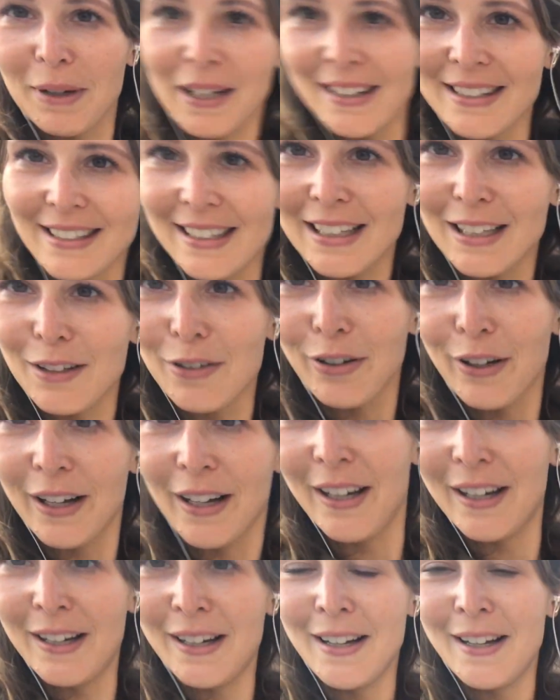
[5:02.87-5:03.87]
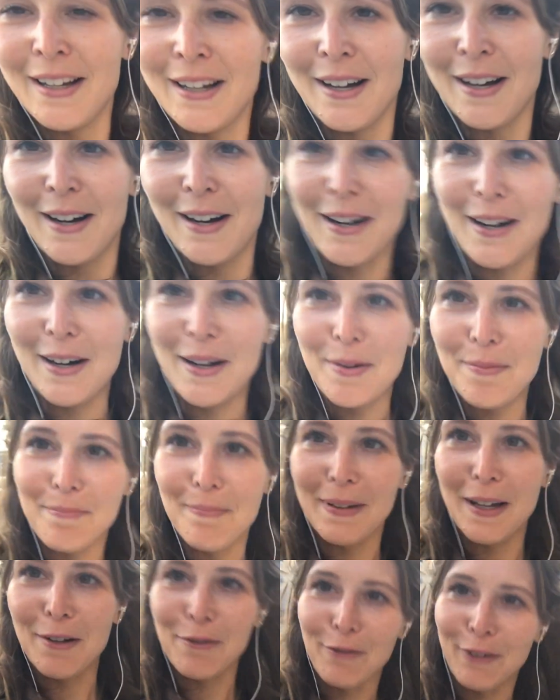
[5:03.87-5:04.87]
myself
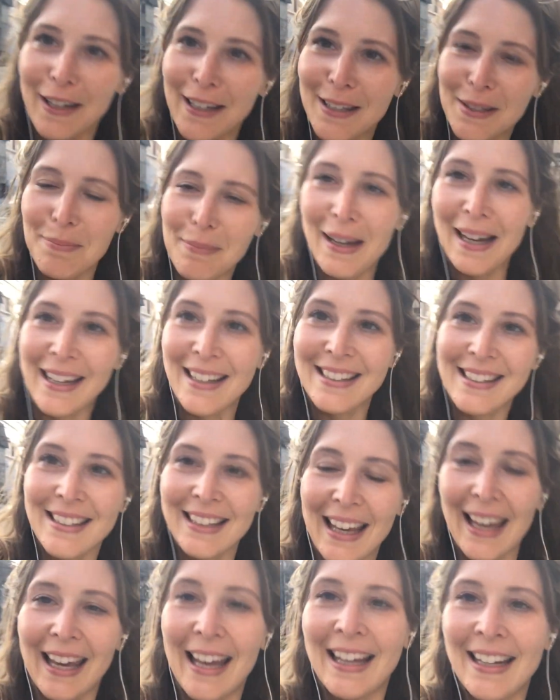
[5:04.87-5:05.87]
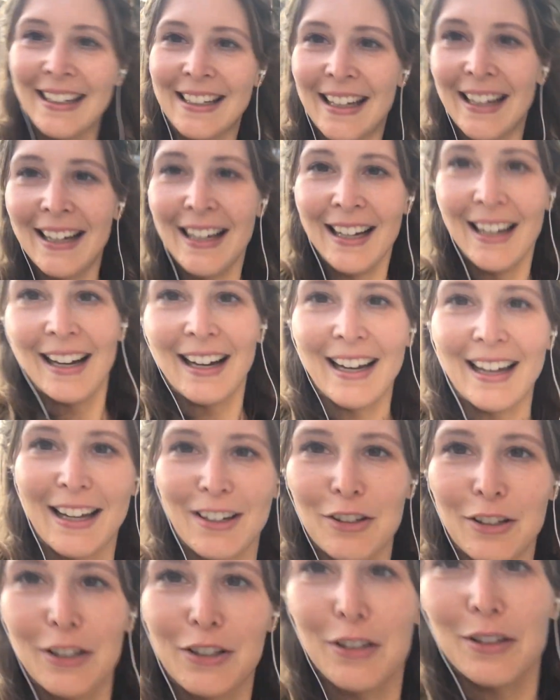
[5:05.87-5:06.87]
a face mask, and I
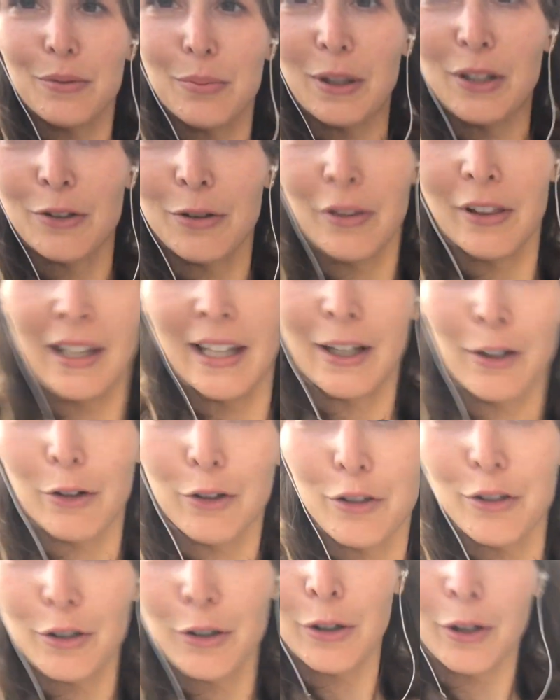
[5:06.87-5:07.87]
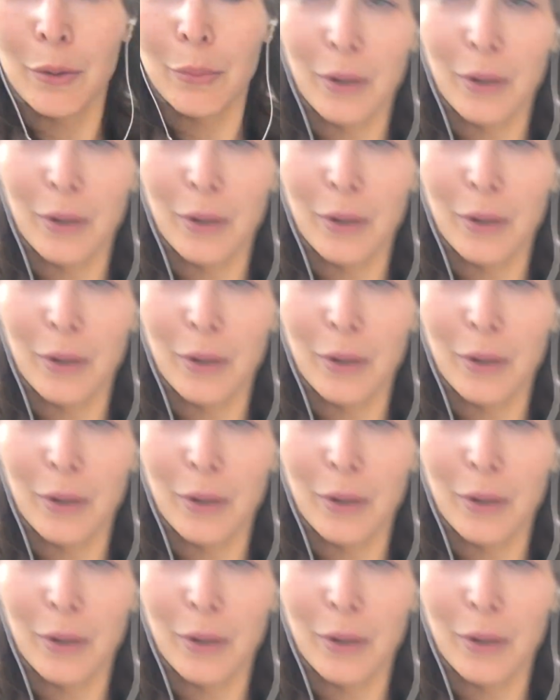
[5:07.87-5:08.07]
actually just went to the liquor store,